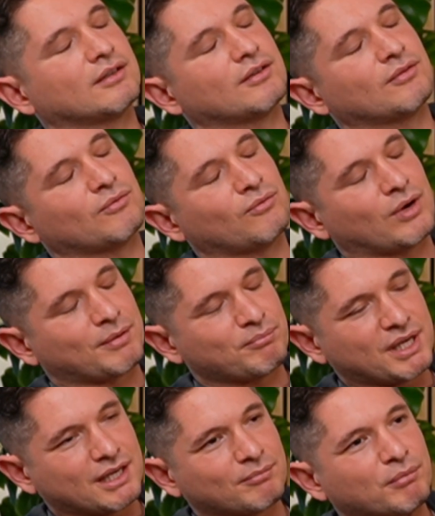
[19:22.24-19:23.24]
when
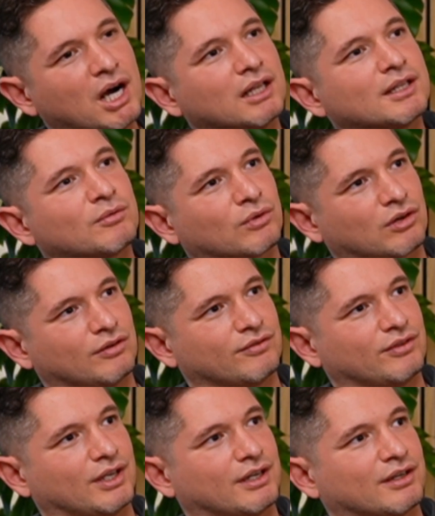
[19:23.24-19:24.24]
me and Molly were
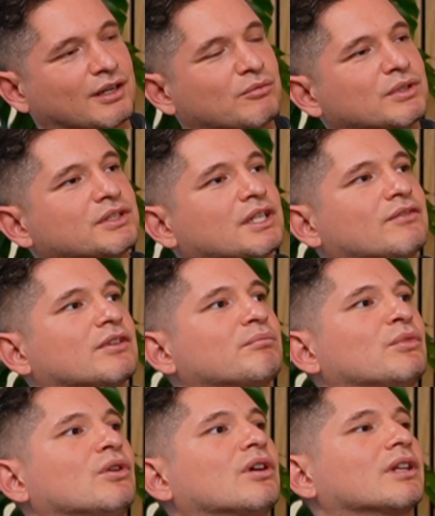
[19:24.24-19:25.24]
over there, it was even
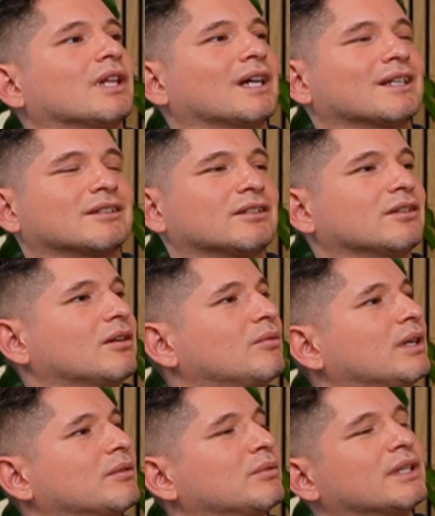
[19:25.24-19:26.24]
more like, you know
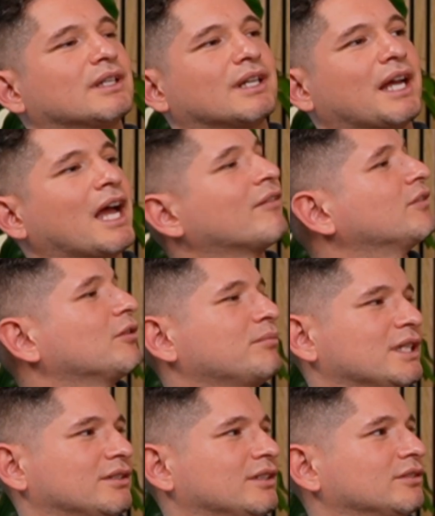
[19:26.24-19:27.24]
what, we have no
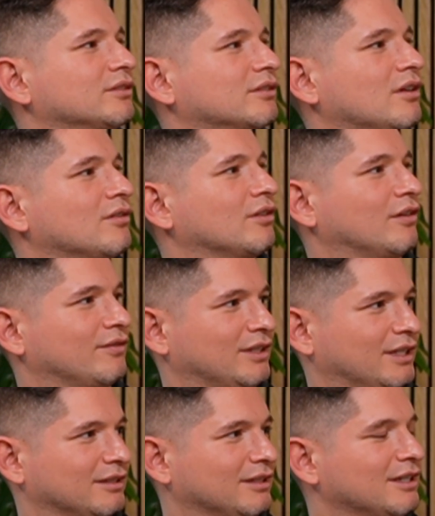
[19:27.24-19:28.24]
business going over
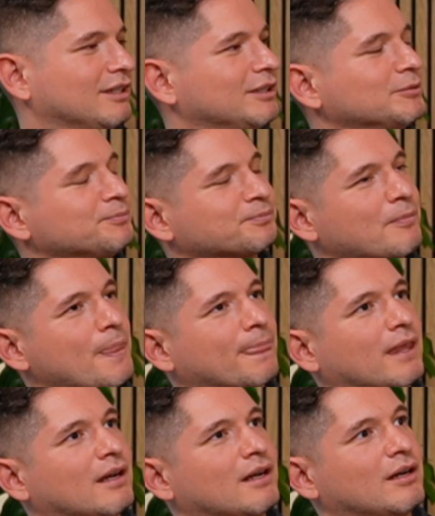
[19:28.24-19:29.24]
there.
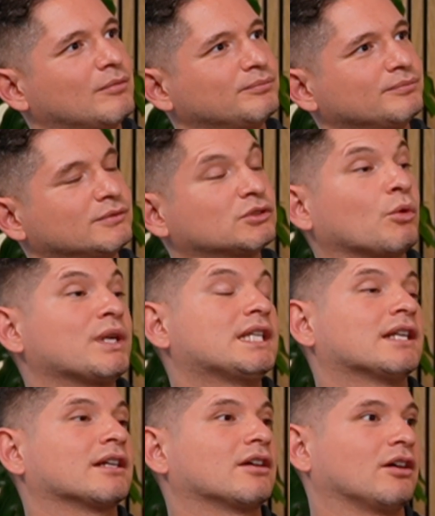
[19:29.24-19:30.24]
So we
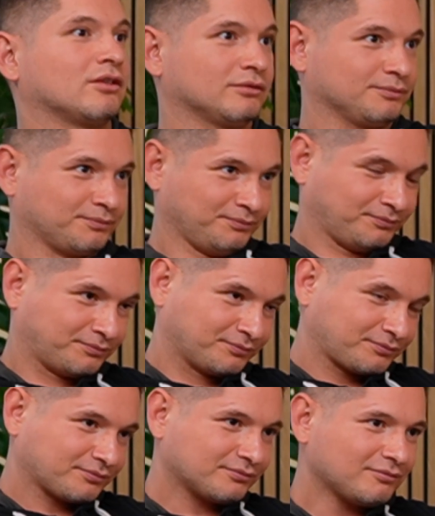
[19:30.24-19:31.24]
didn't go.
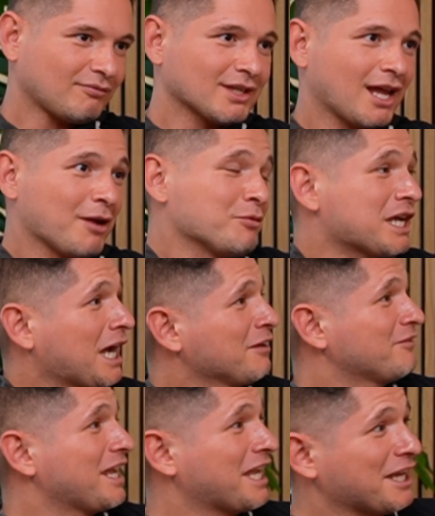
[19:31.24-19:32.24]
And we kind
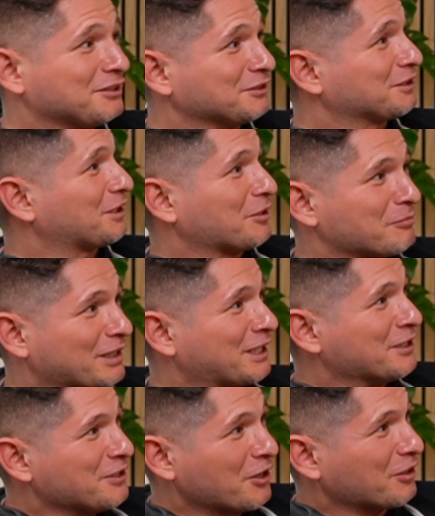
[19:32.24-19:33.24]
of vacationed a little
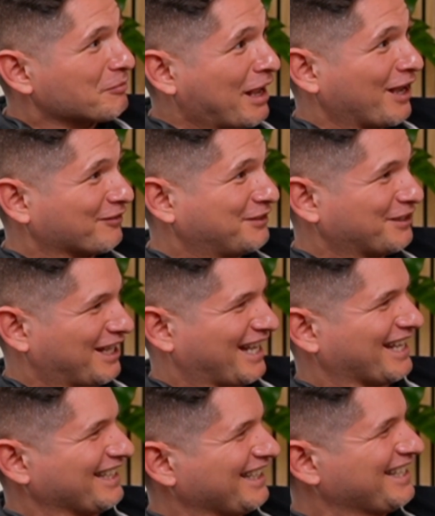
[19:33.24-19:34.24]
bit in Europe after
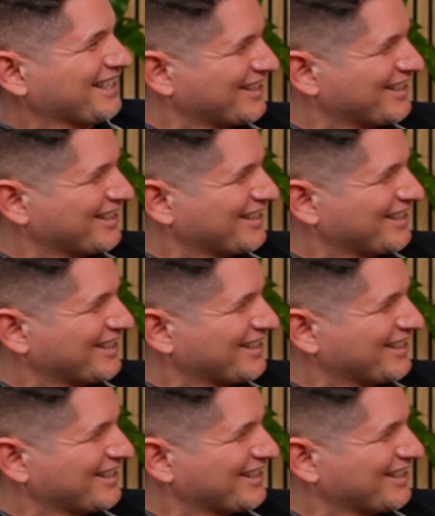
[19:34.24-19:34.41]
that.